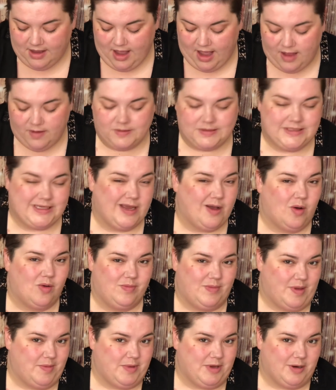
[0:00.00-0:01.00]
I would say
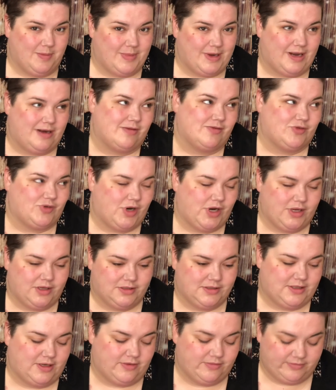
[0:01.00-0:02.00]
hold my beer, but I don't drink,
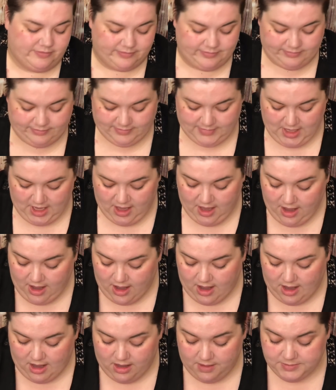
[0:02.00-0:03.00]
so.
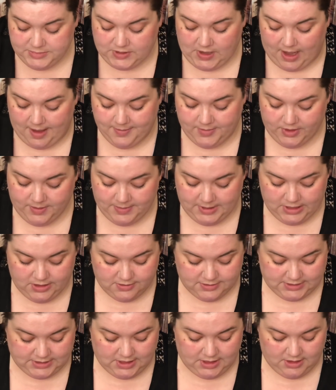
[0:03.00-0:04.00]
I'm going to be
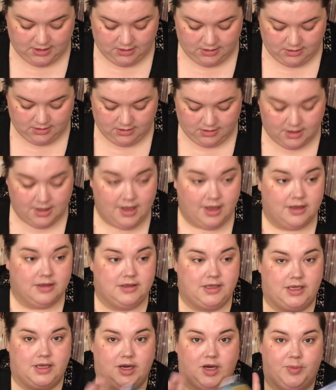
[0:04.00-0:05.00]
using
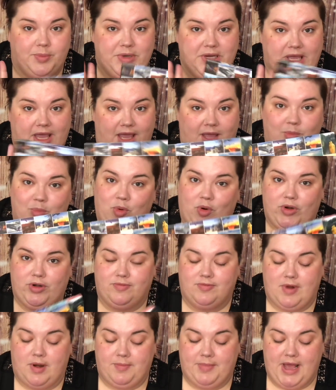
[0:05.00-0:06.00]
the Urban Decay Born to
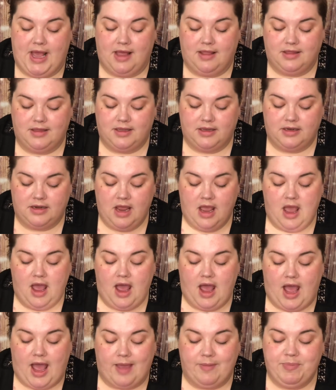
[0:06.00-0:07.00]
Run palette.
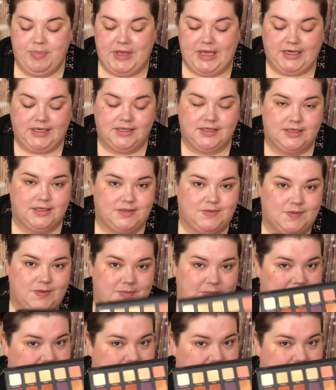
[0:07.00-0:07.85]
I picked this one